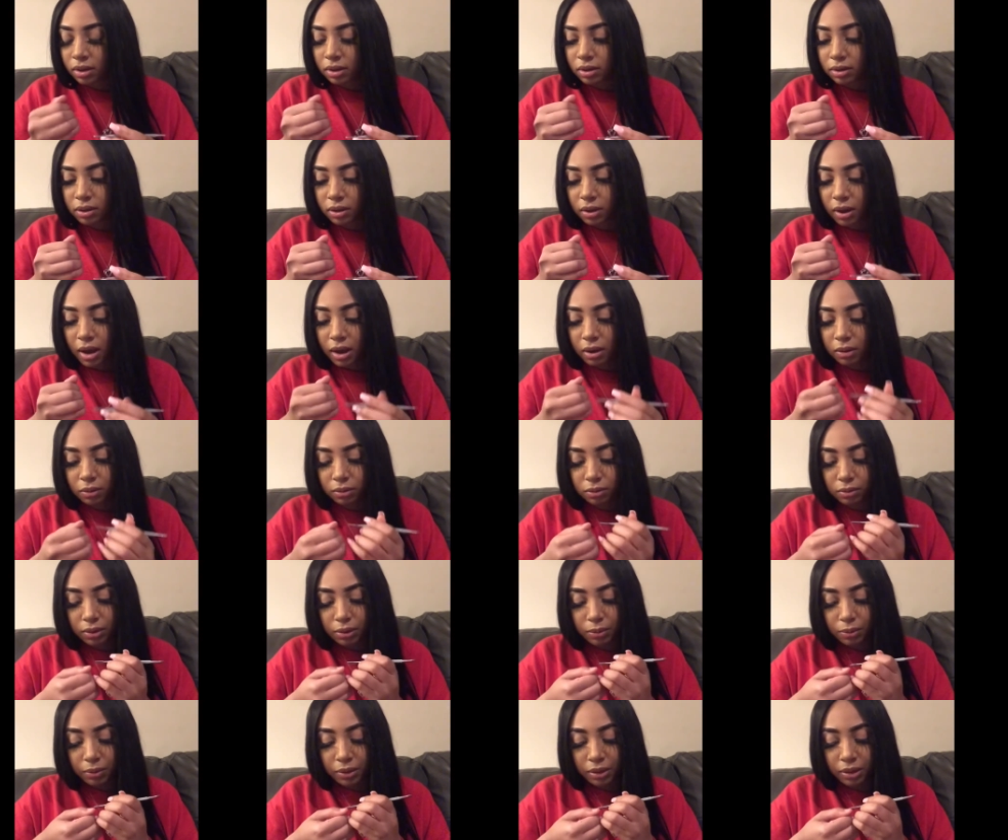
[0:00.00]
So
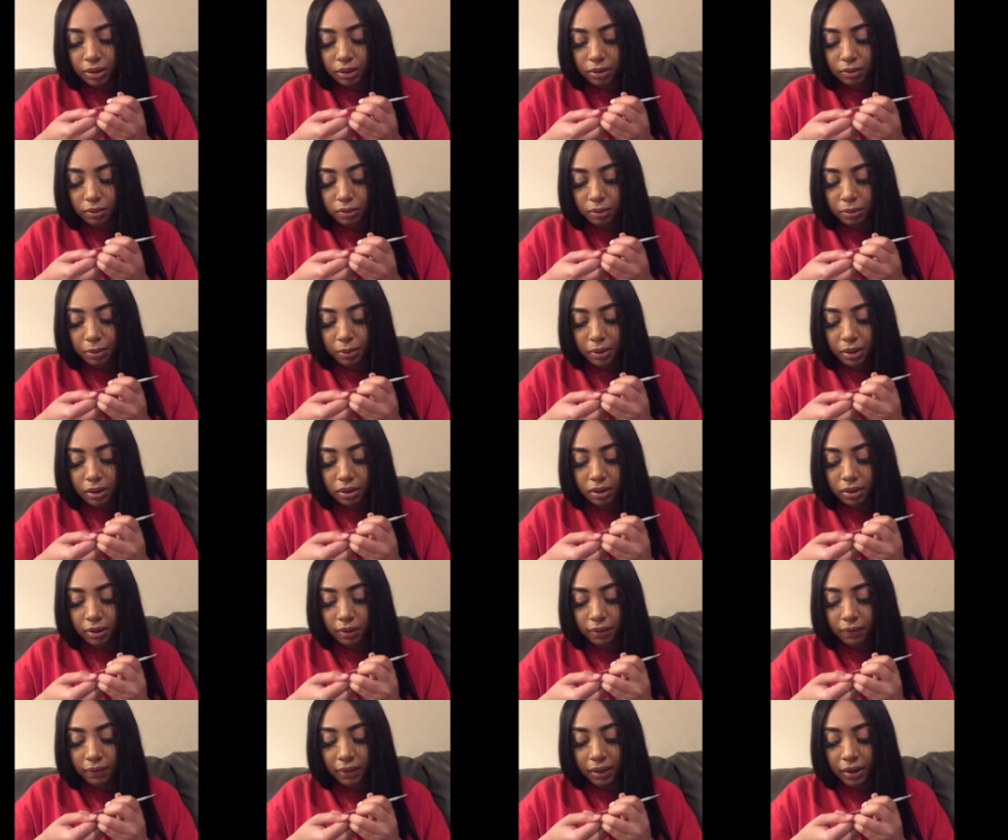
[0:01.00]
it really didn't grow back
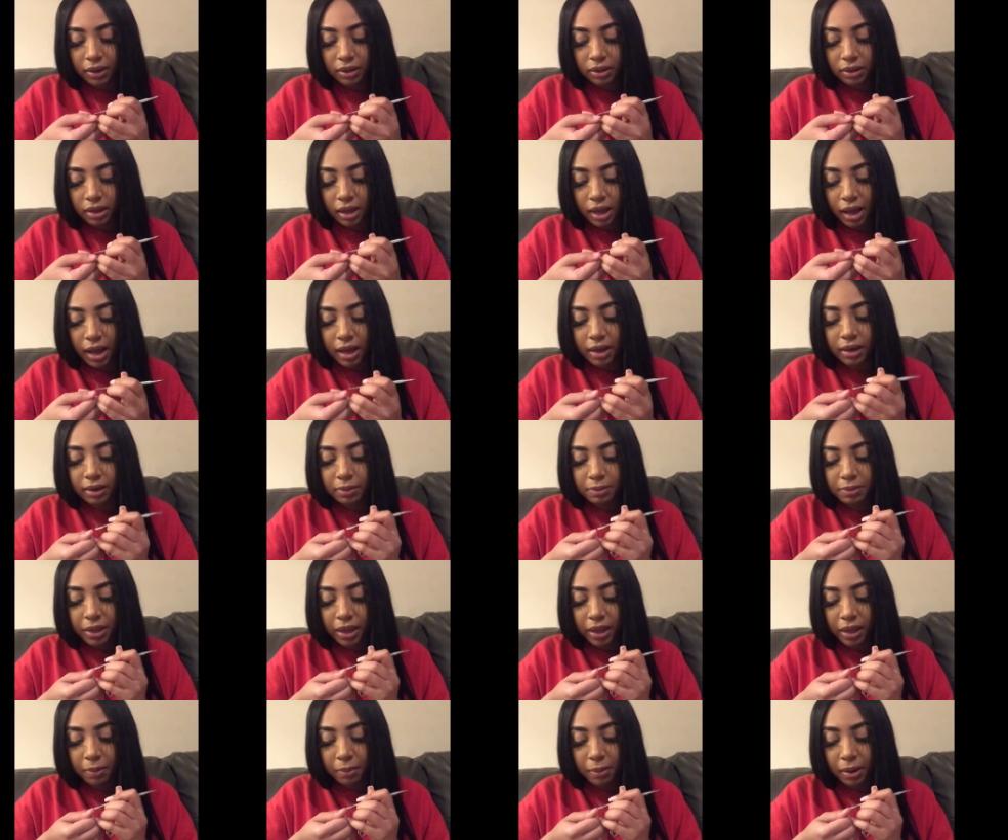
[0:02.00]
that fast. Yeah, I ended up
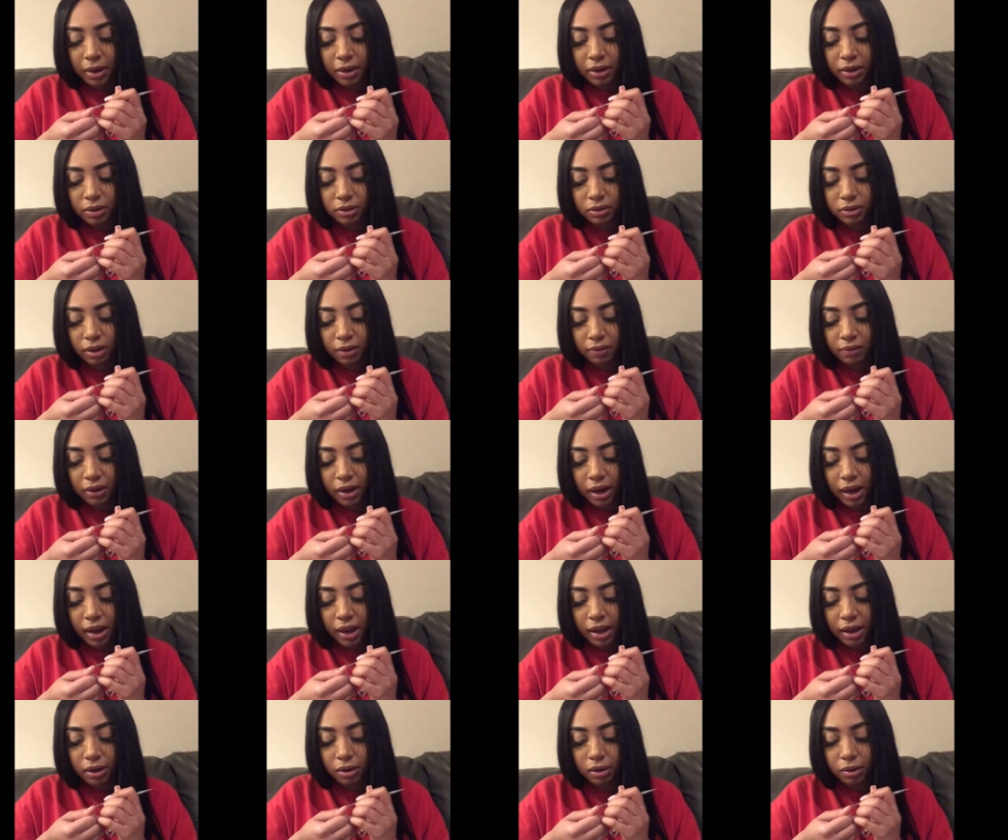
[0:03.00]
taking my nails off that I
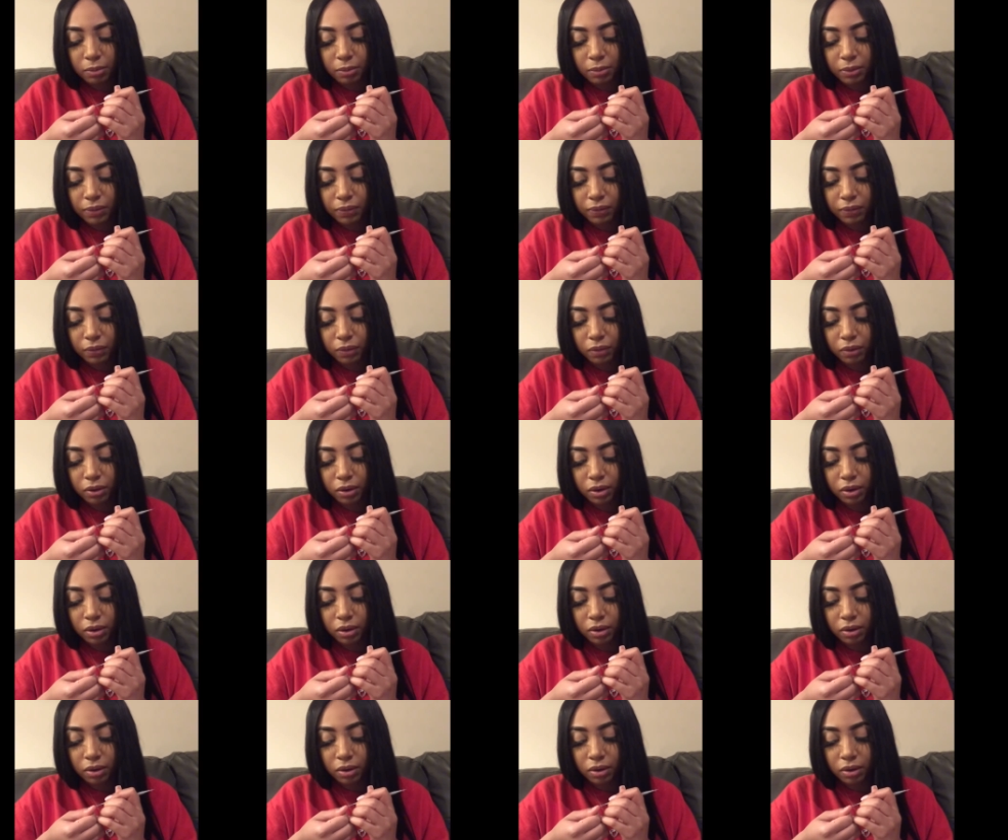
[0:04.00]
had on before.